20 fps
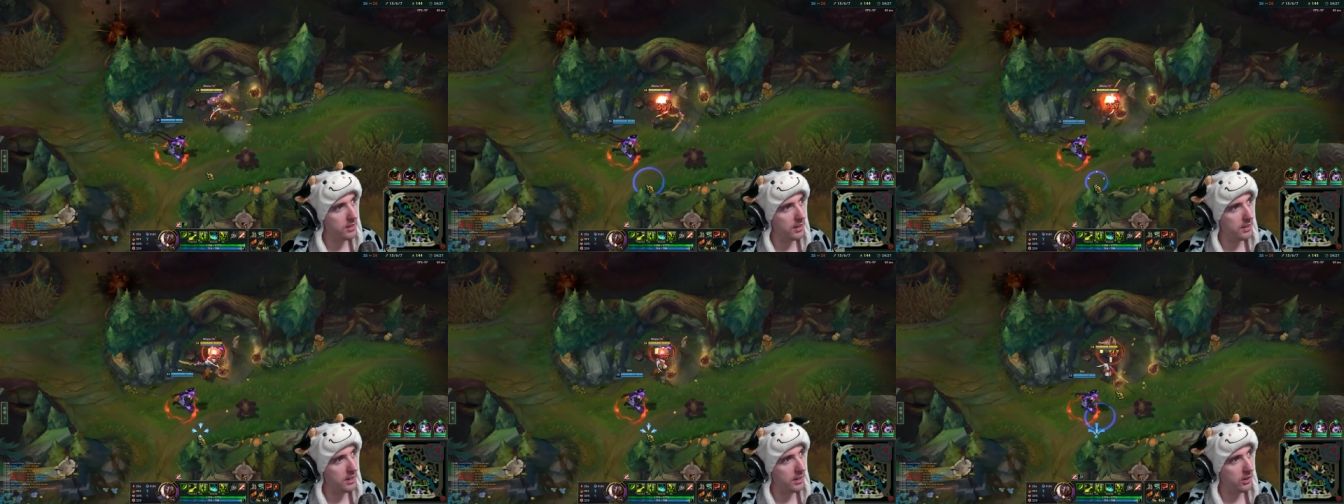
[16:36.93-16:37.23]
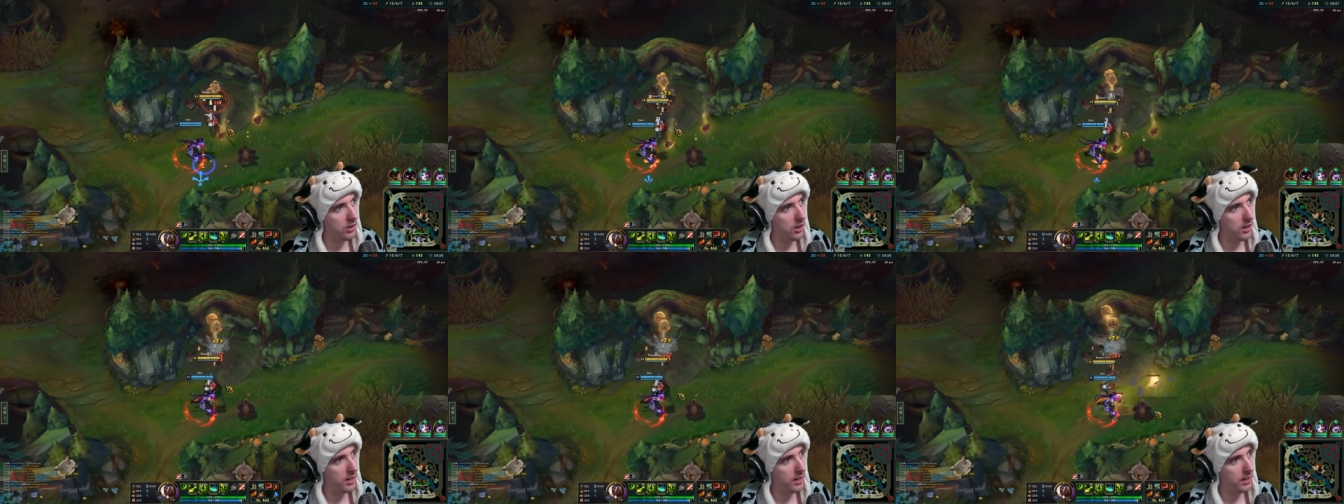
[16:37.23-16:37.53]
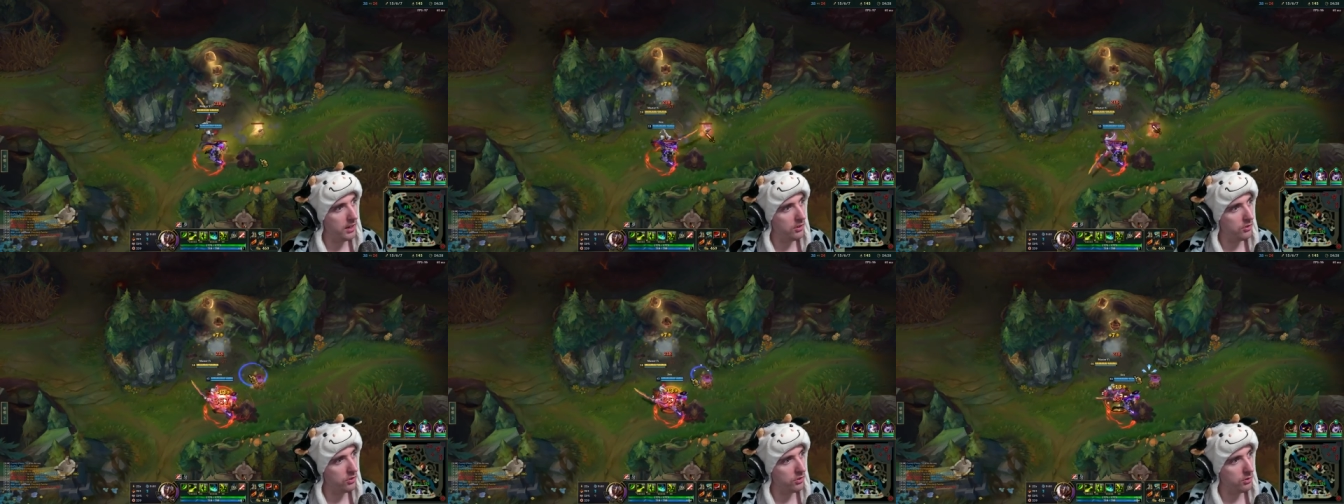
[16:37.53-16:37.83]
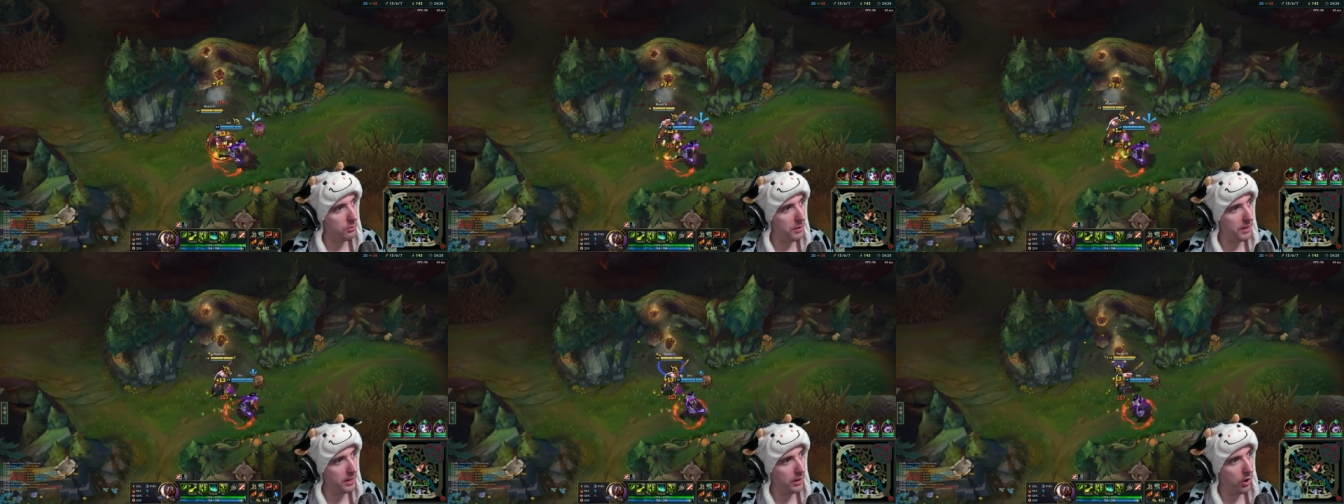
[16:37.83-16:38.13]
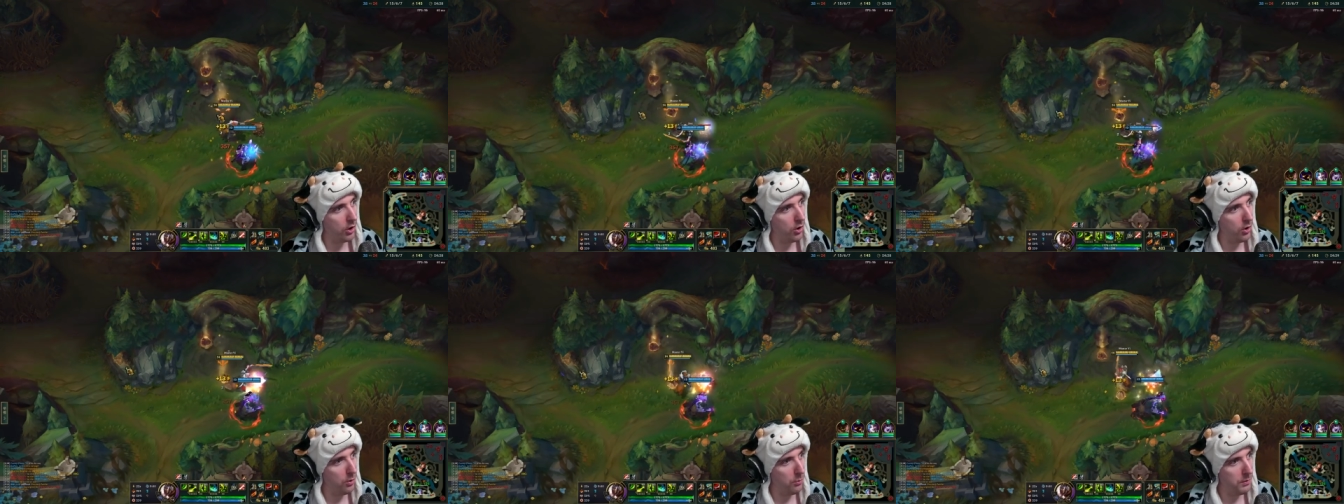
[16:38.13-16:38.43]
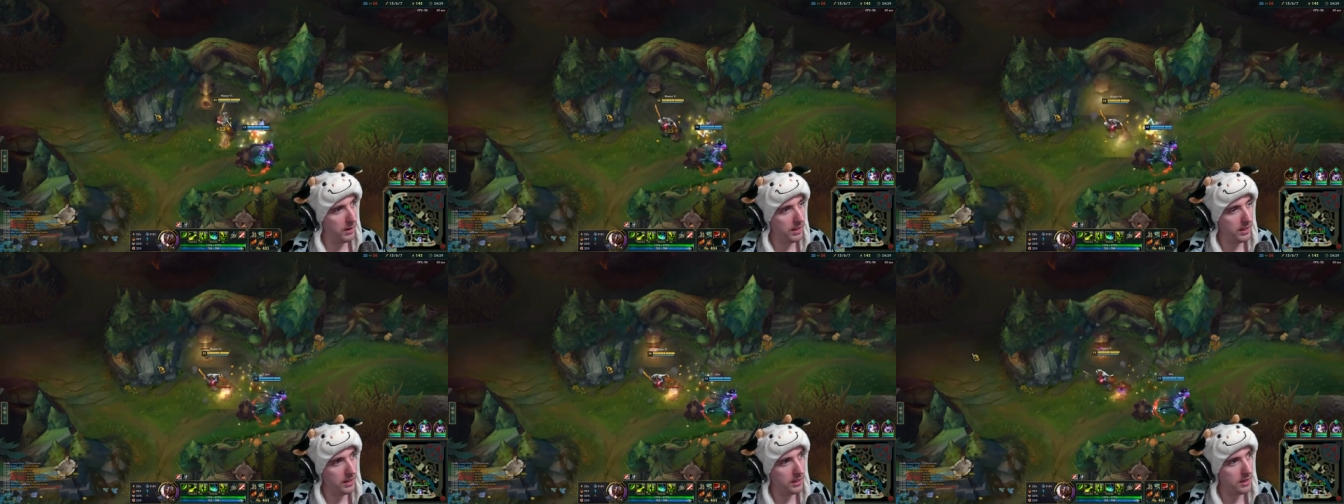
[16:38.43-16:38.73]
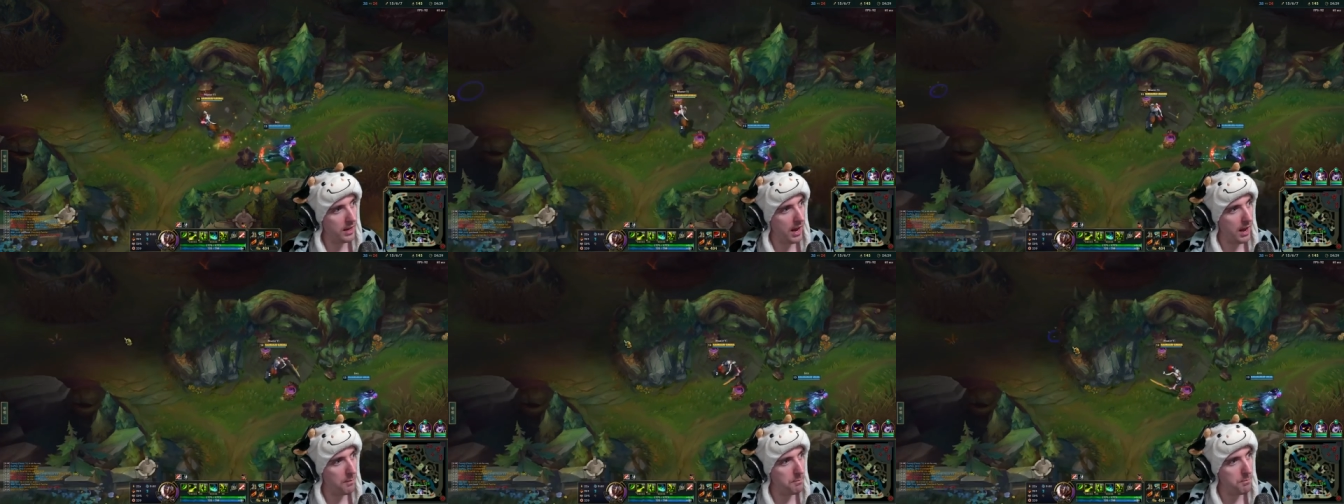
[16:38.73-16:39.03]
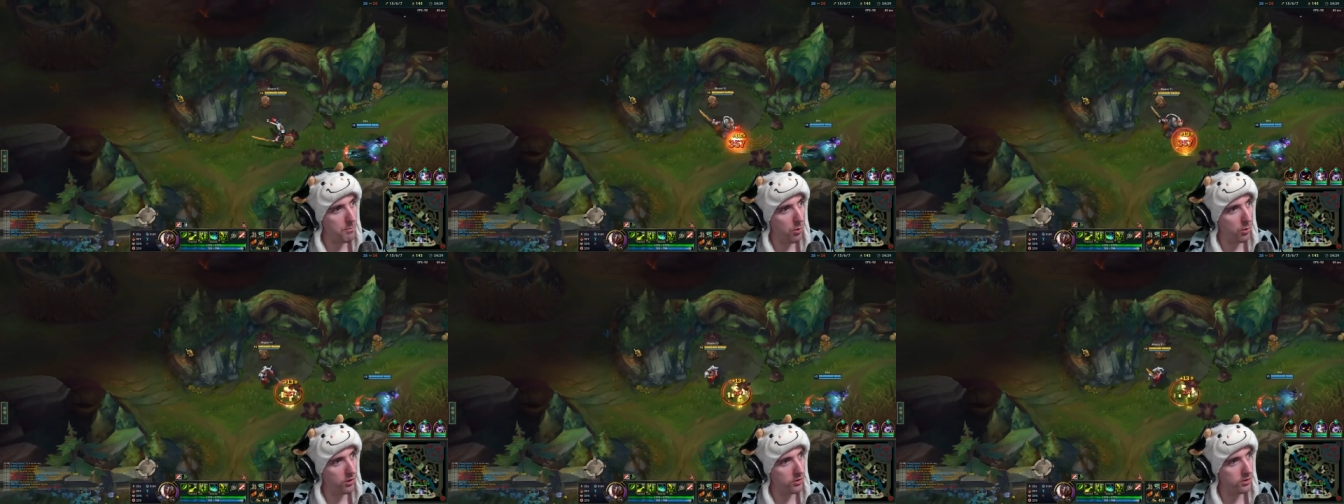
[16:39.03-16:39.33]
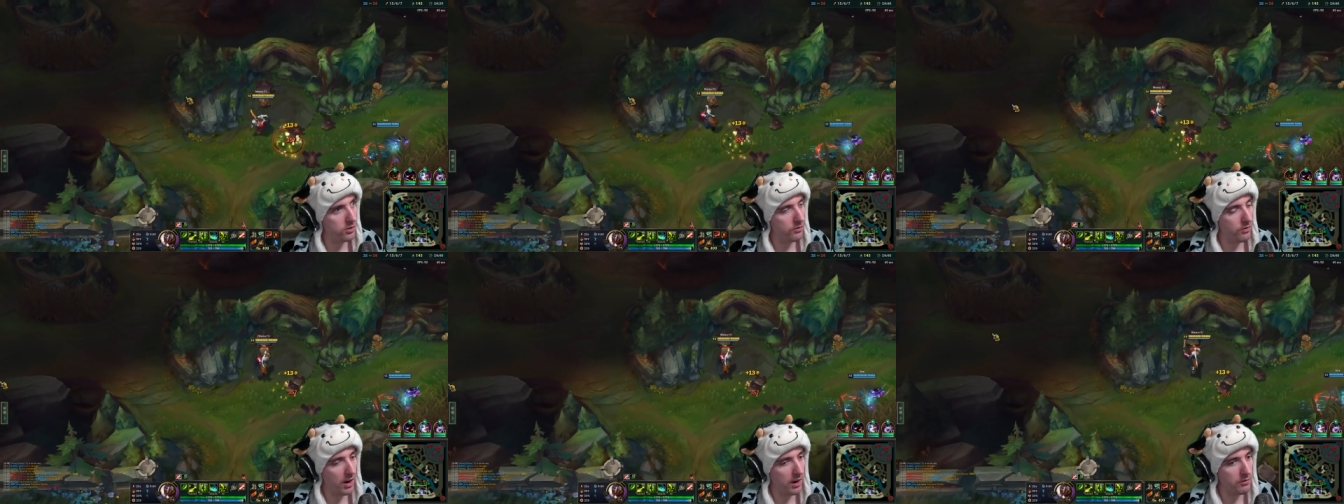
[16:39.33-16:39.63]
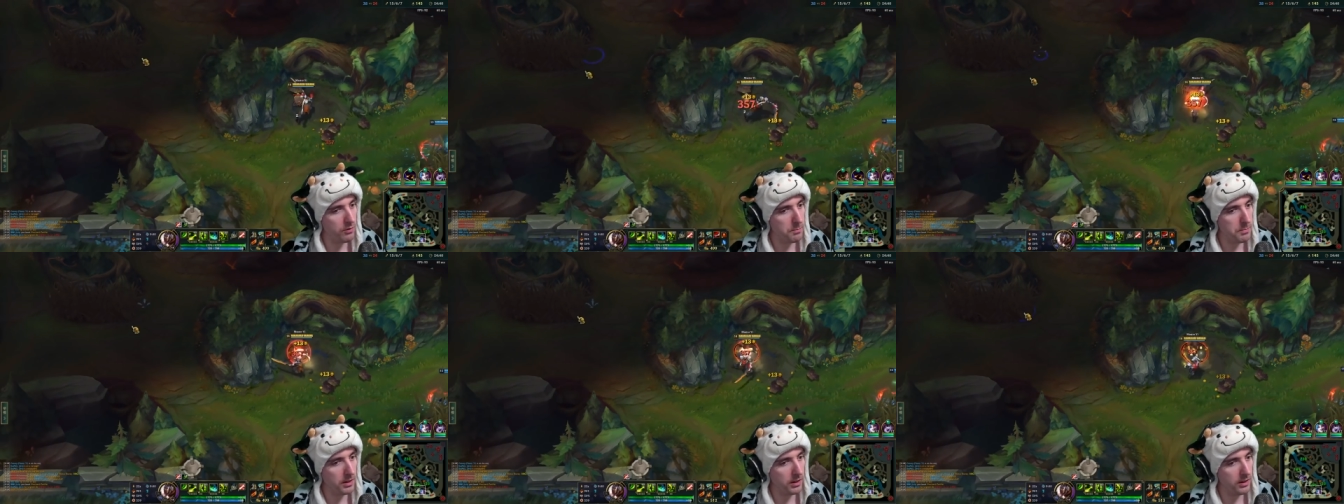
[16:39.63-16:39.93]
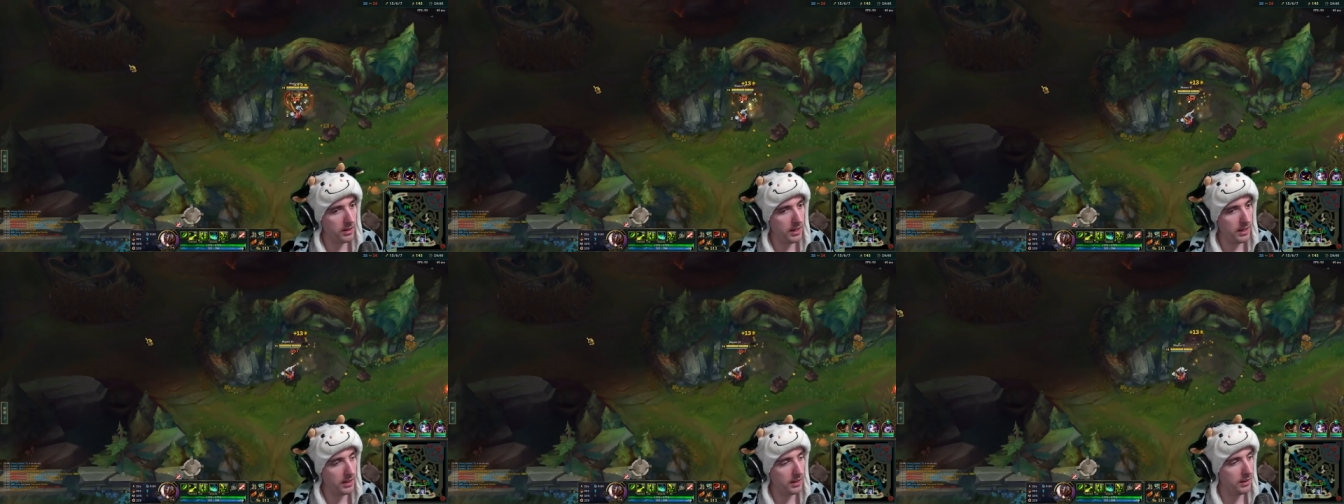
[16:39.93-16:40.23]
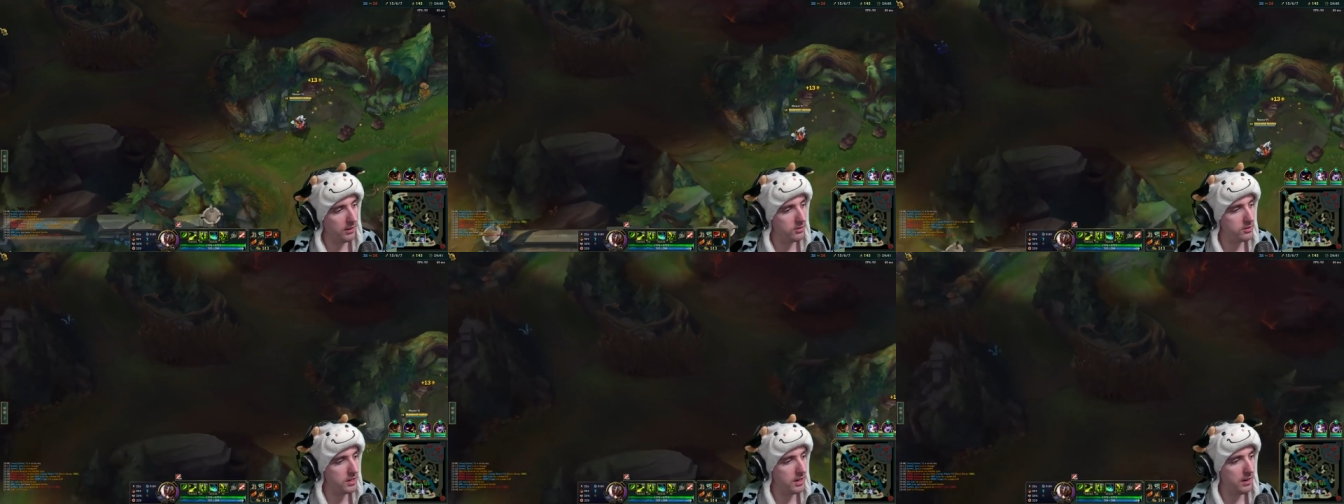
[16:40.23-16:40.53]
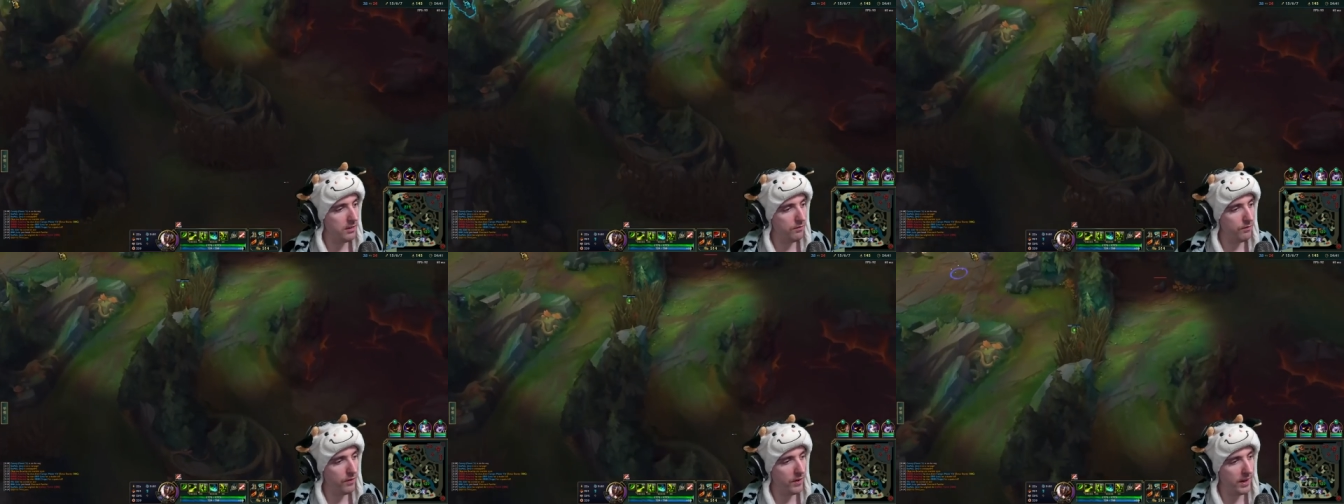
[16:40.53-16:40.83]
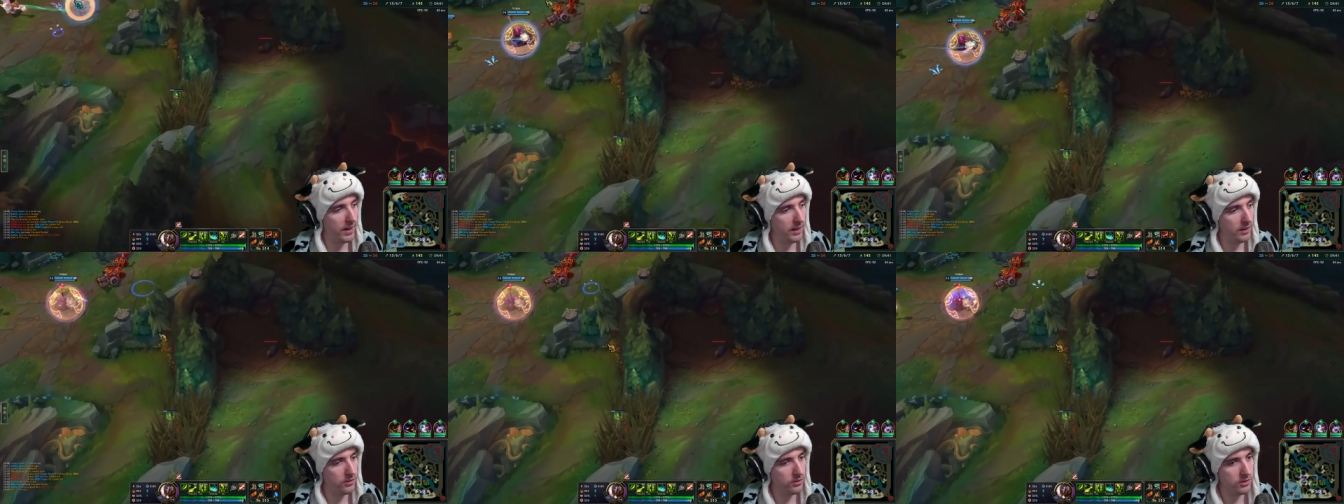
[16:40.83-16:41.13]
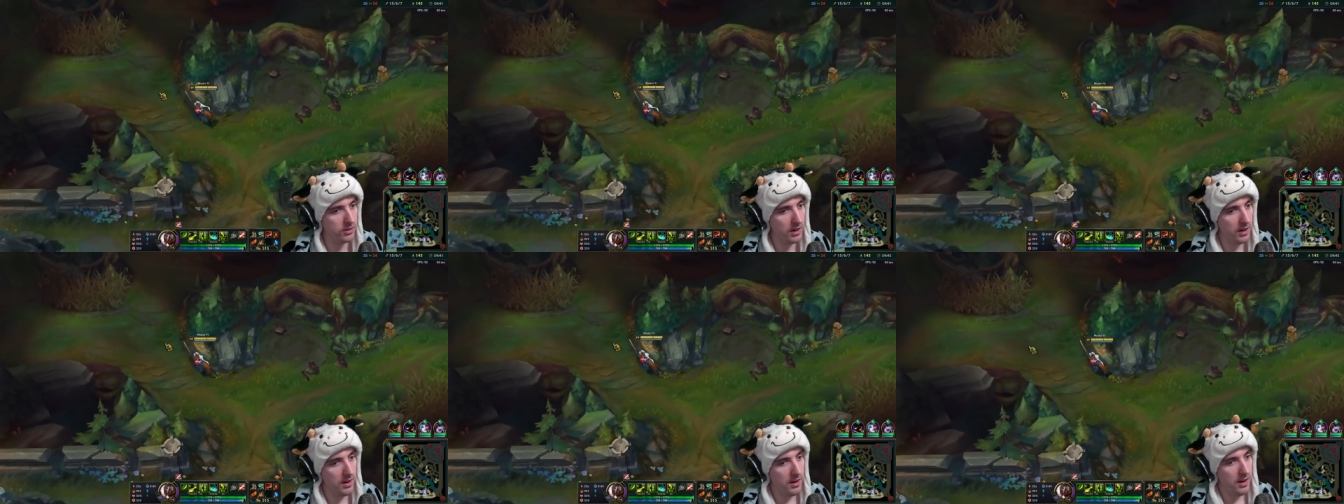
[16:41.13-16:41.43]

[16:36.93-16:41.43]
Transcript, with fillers: I think Guardian Angel is the way to go. We need to have more survivability in these team fights.